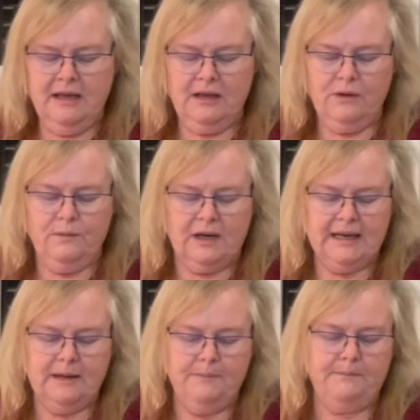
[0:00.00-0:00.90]
You want
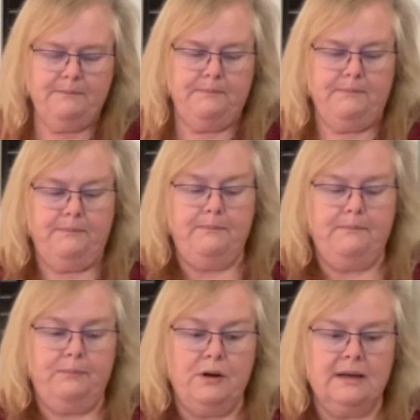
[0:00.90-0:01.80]
it
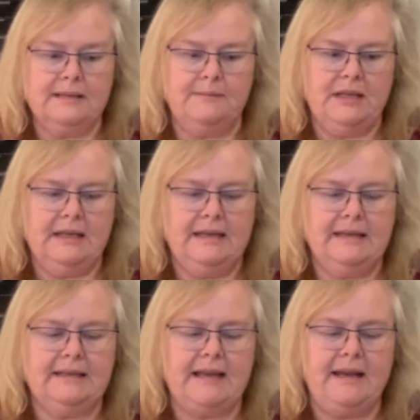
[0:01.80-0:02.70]
approximately the
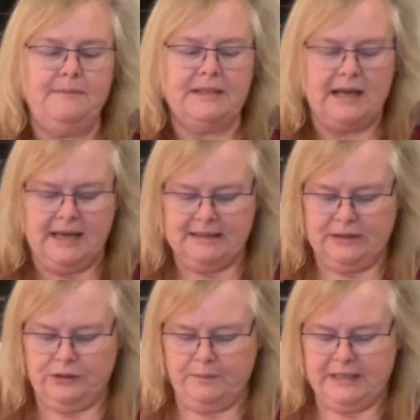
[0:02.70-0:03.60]
same size
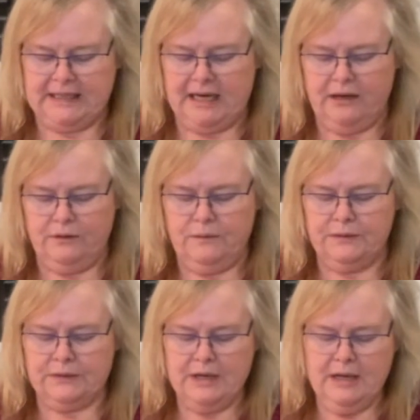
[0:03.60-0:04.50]
as your
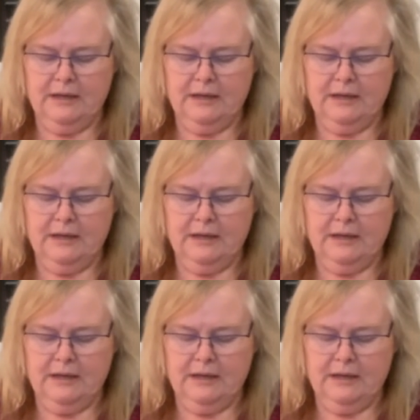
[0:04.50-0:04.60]
potatoes.